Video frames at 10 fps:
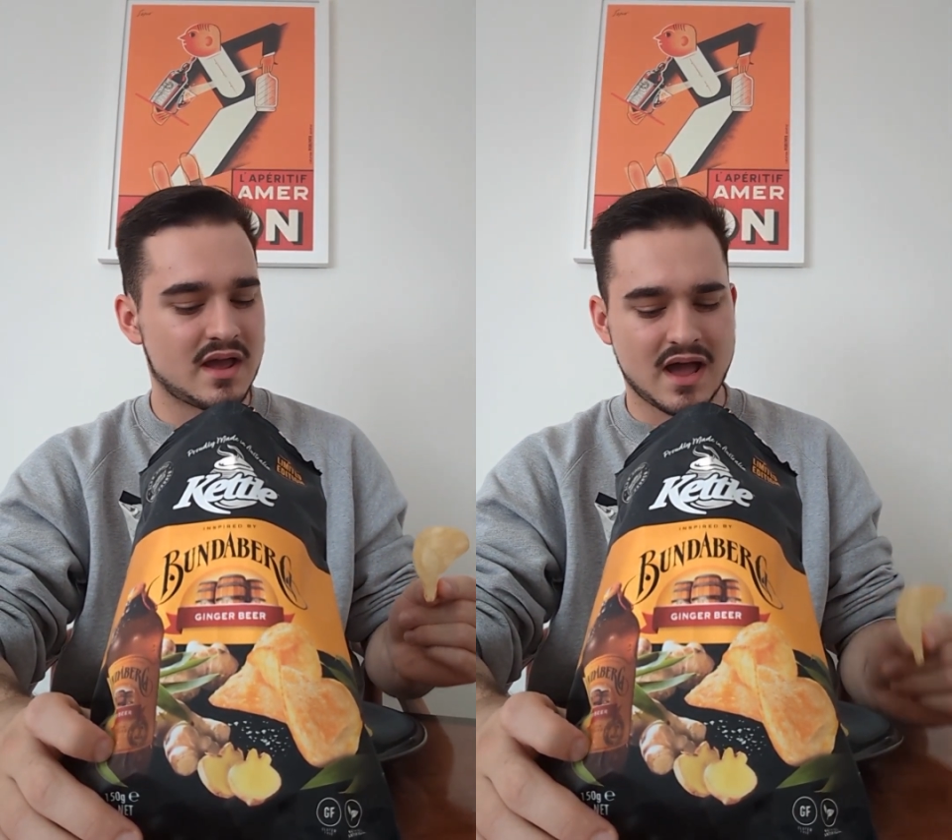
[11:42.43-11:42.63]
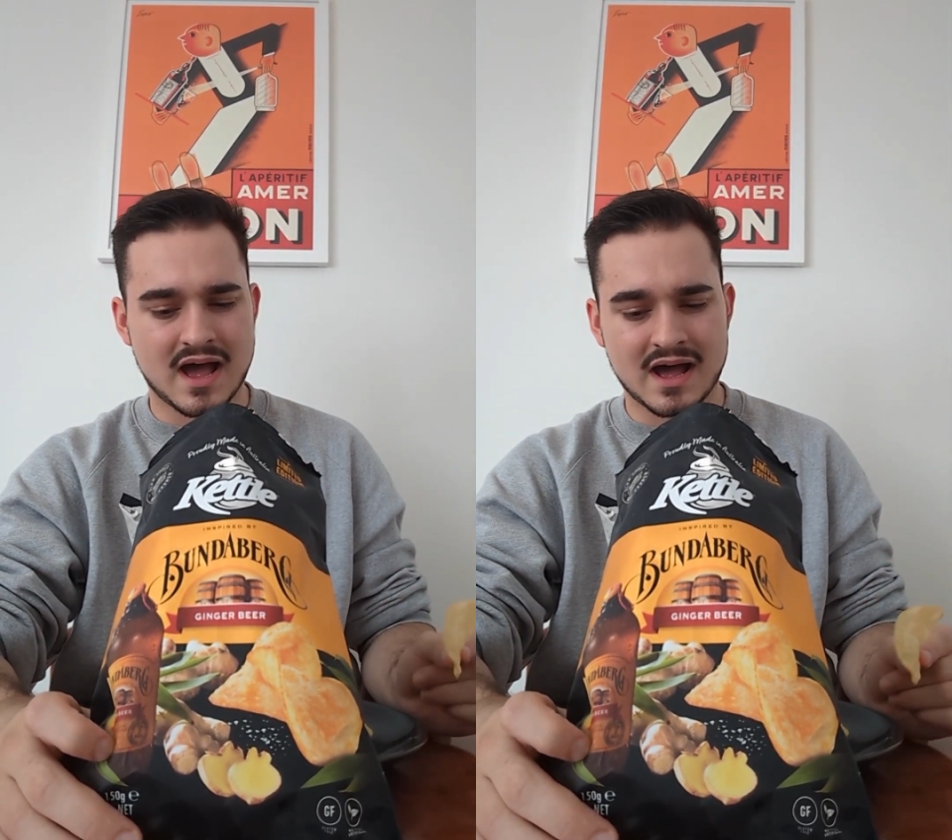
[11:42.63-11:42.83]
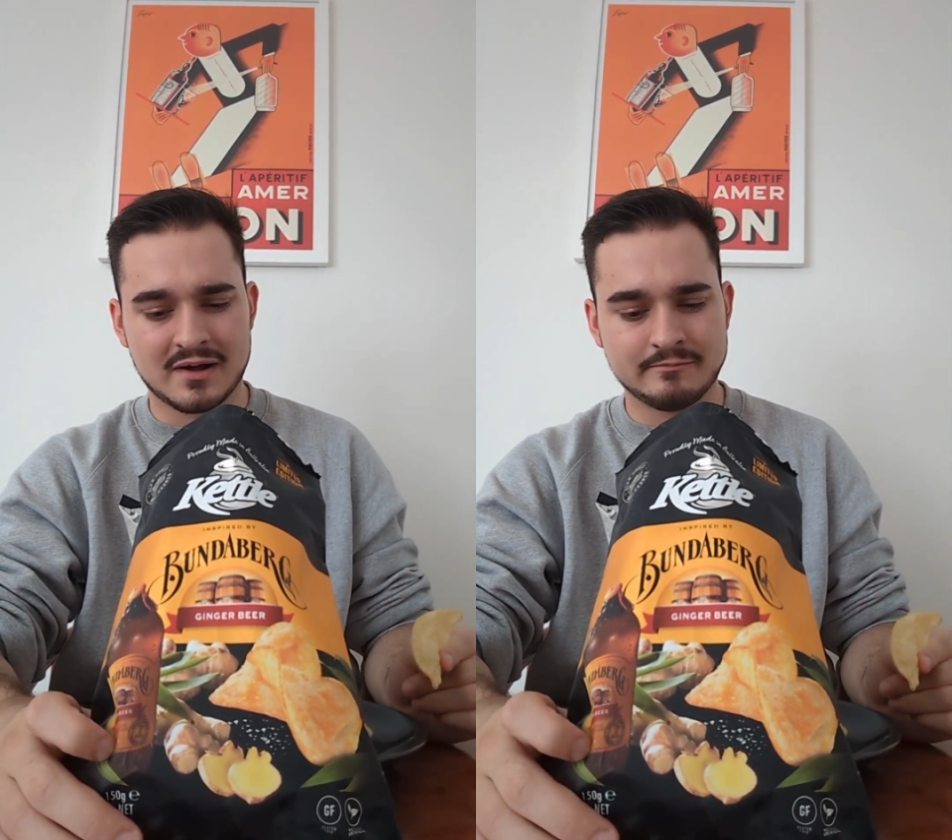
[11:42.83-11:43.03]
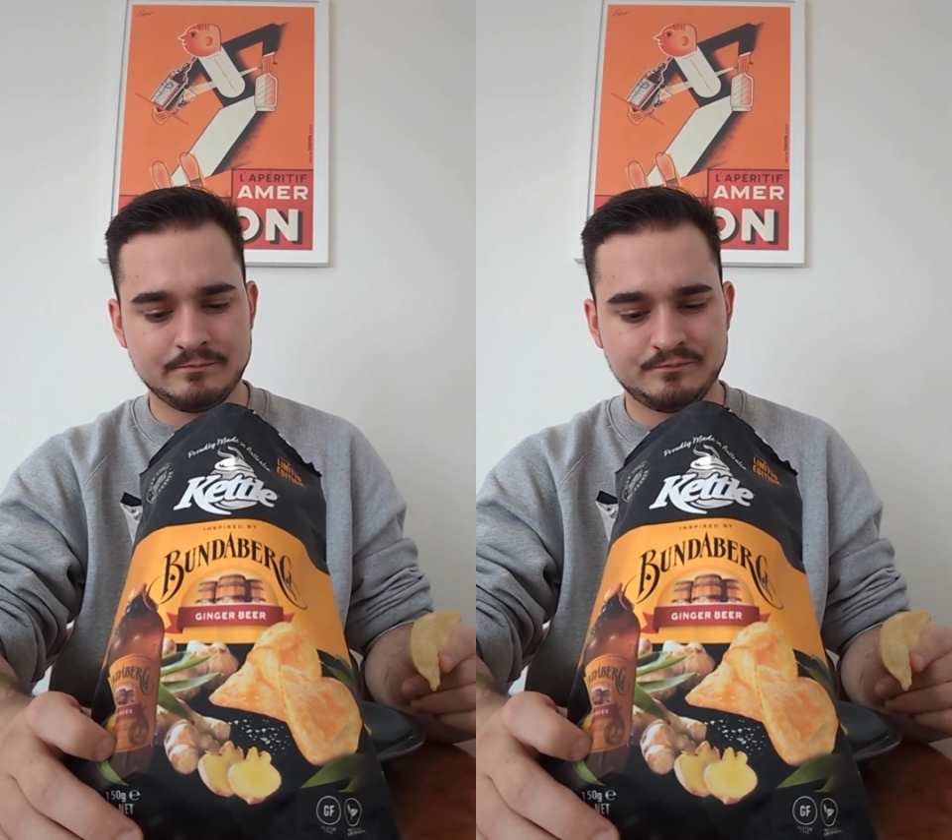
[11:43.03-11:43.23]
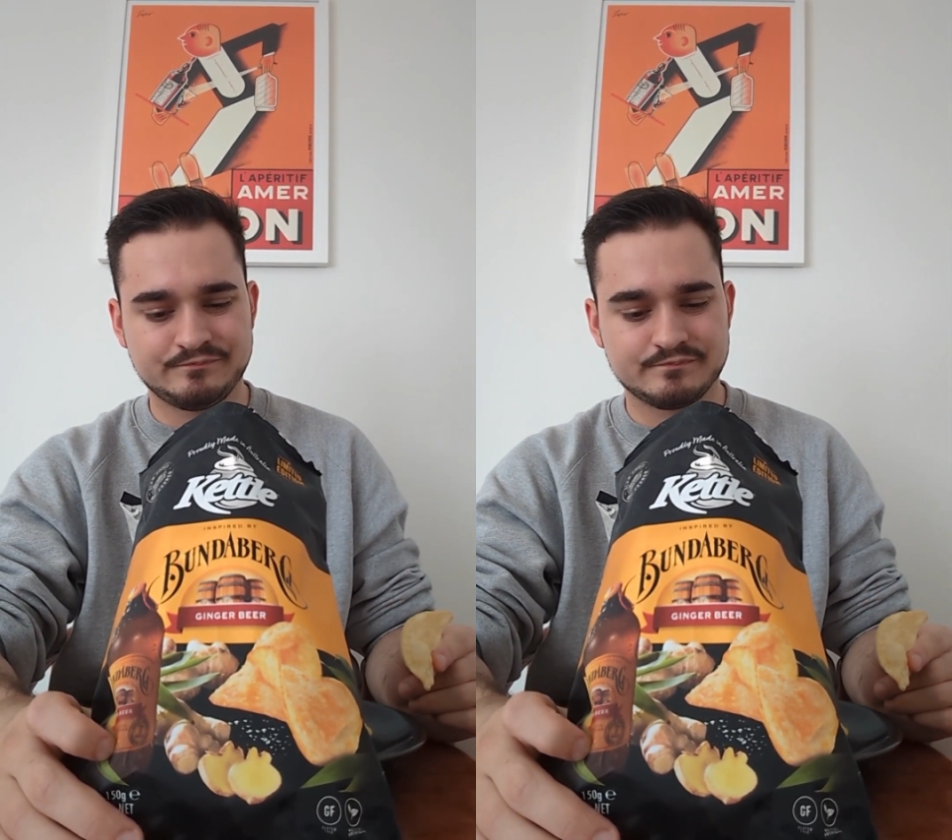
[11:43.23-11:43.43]

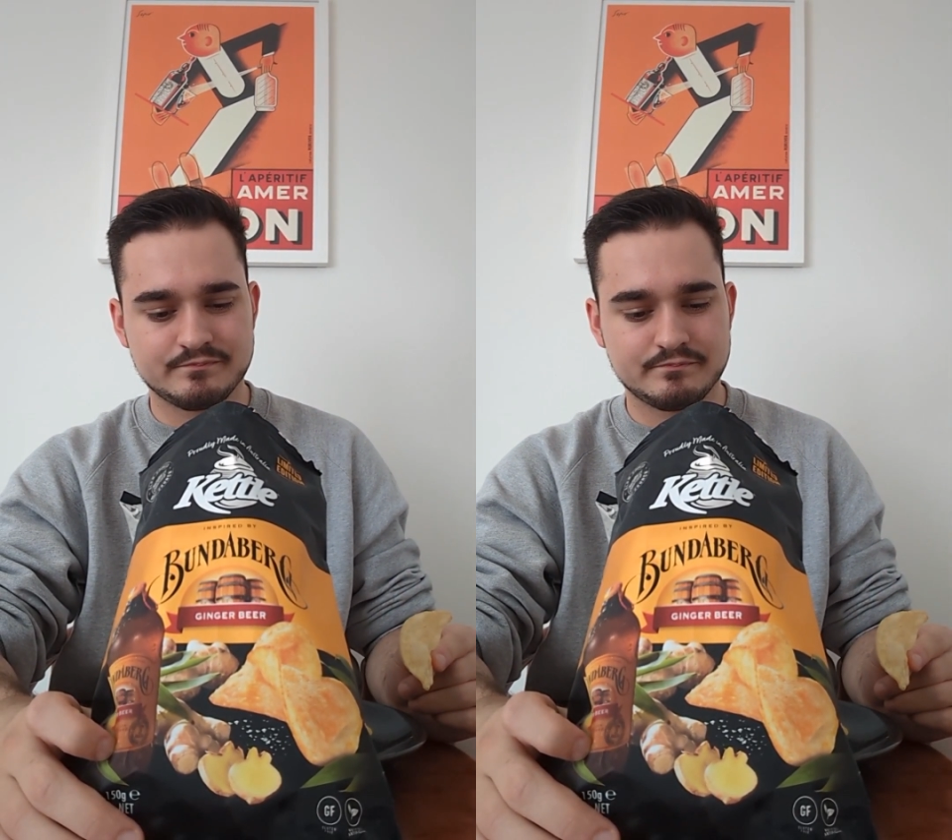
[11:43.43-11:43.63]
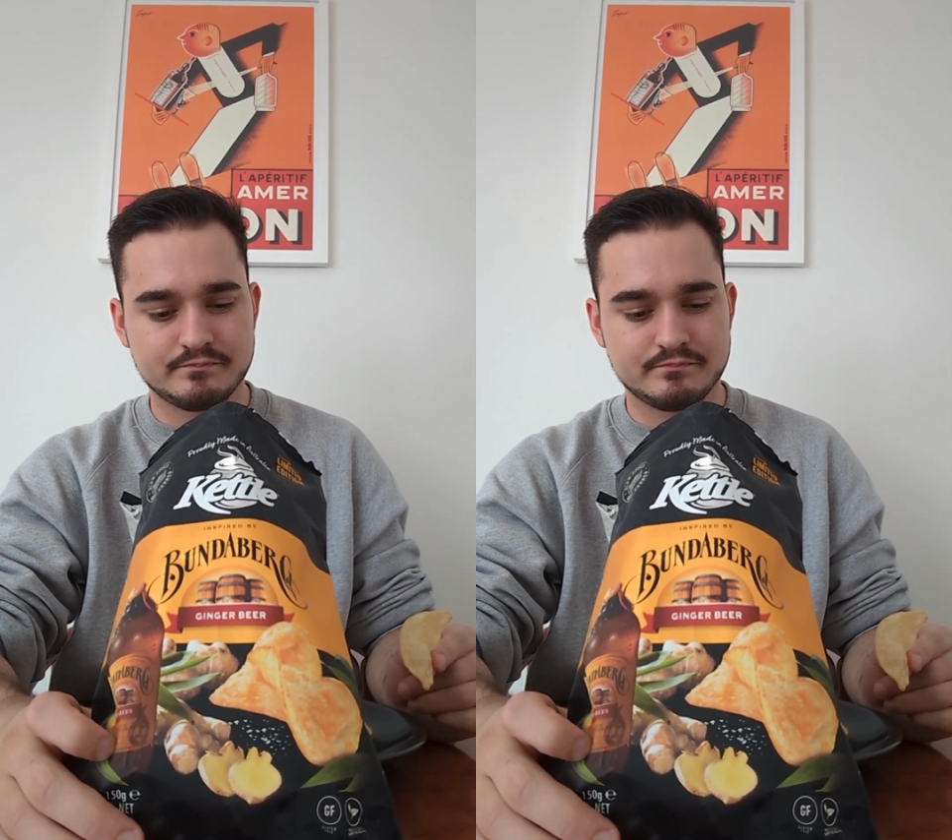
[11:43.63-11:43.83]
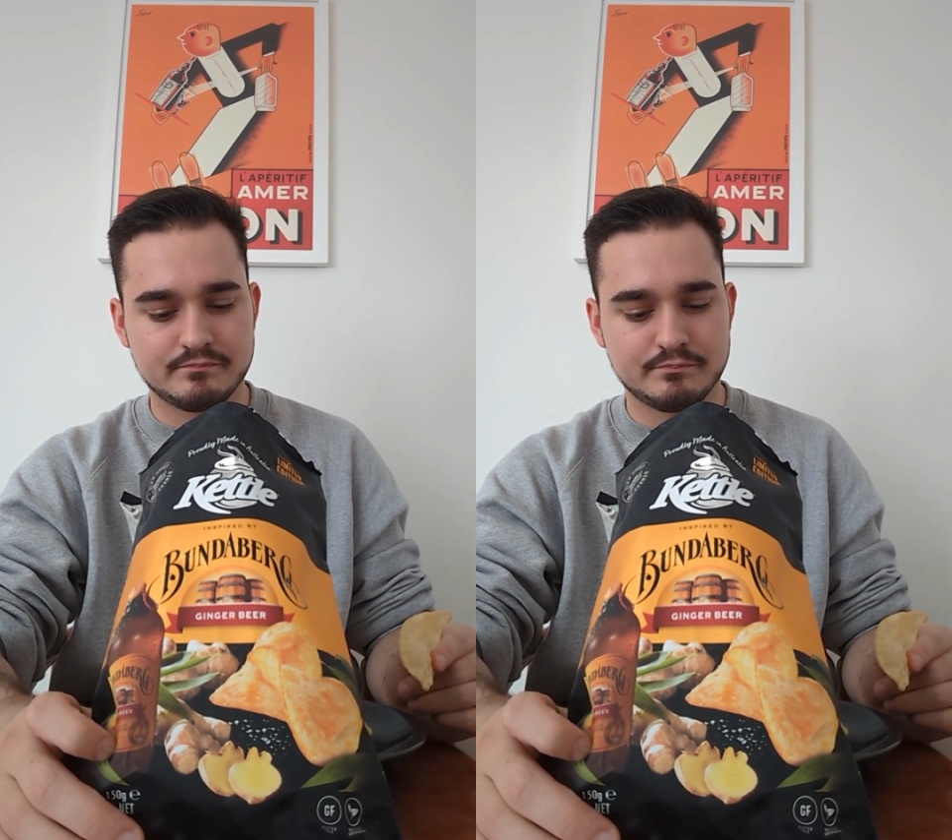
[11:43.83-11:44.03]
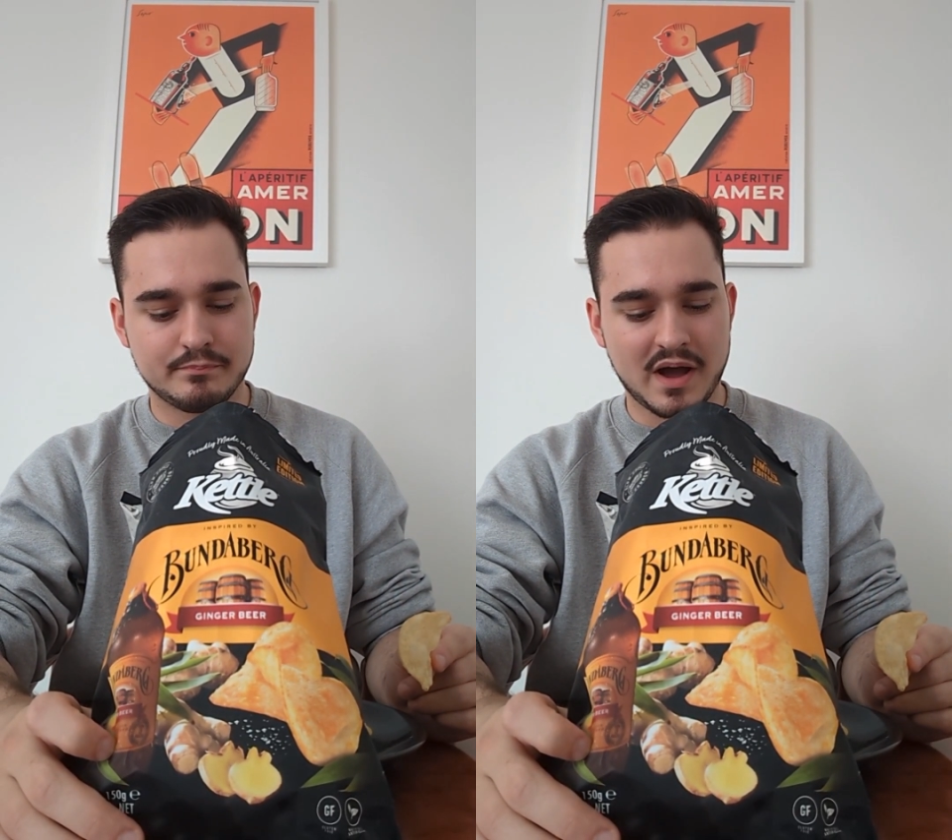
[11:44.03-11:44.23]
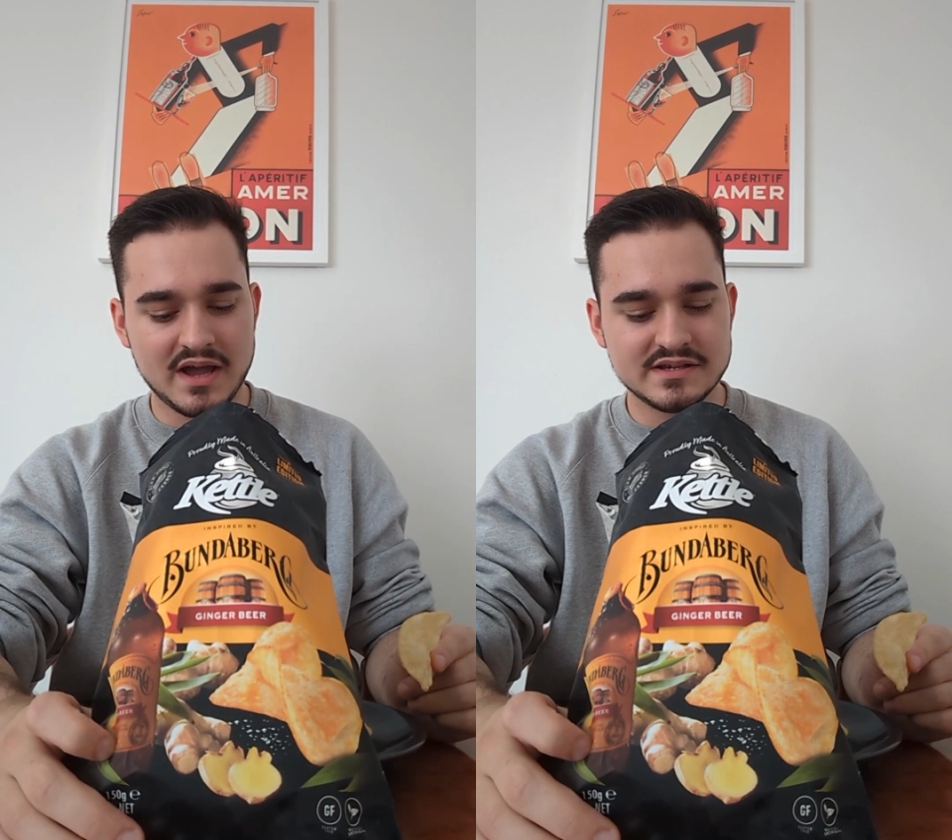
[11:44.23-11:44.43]

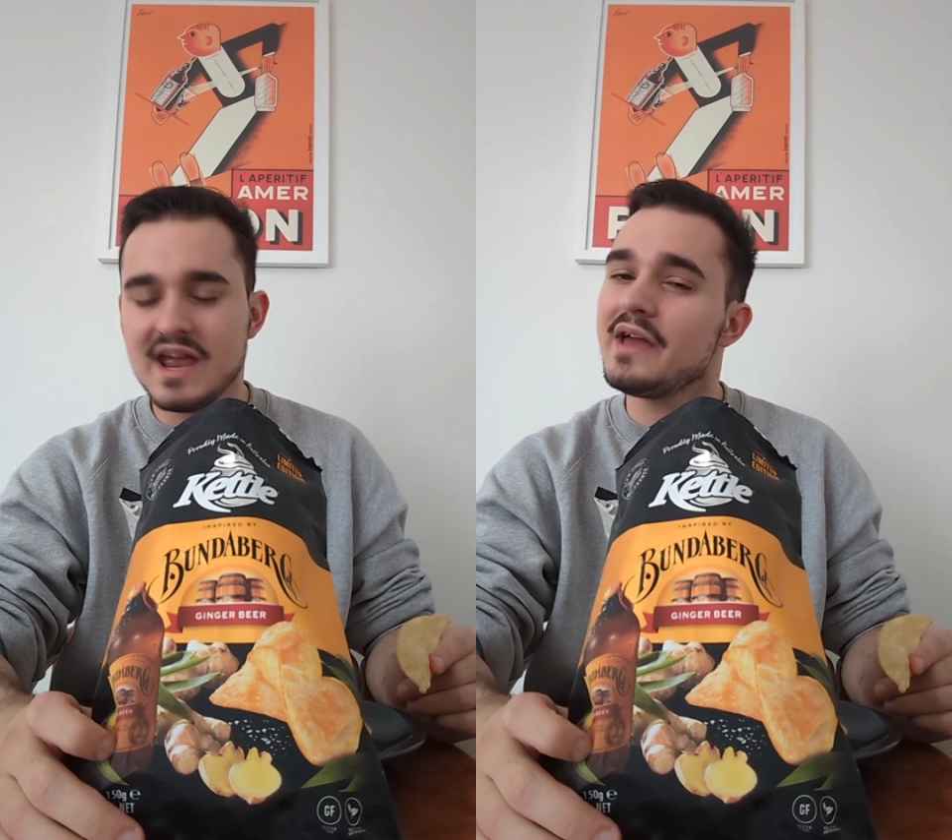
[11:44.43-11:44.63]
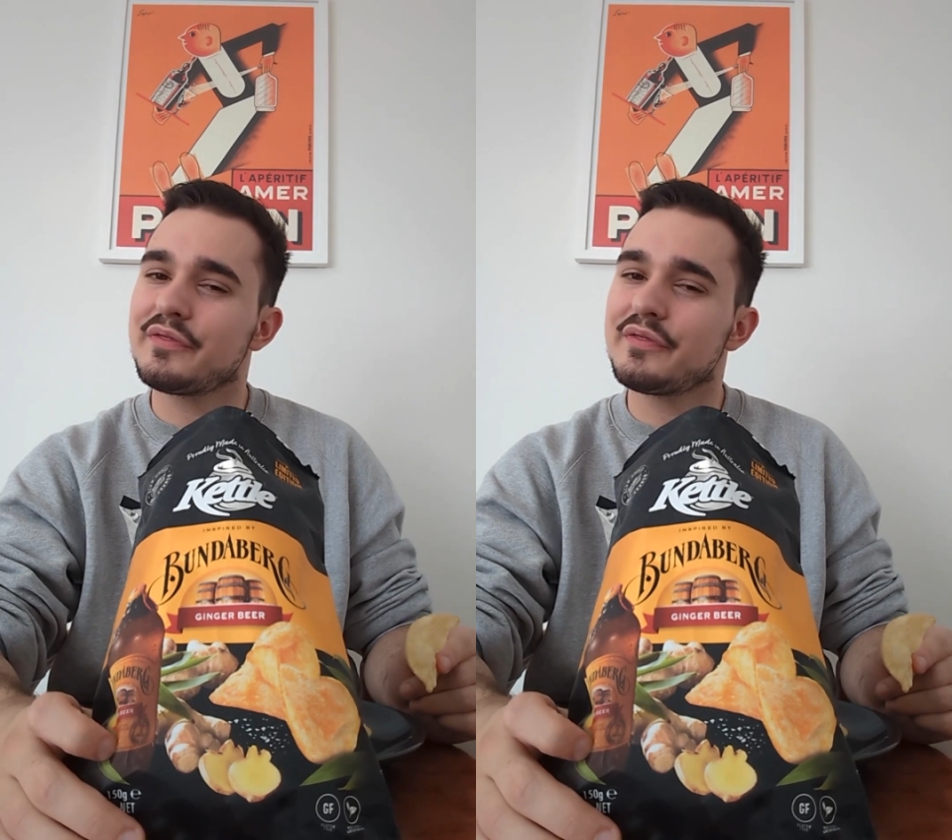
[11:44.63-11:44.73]
But yeah,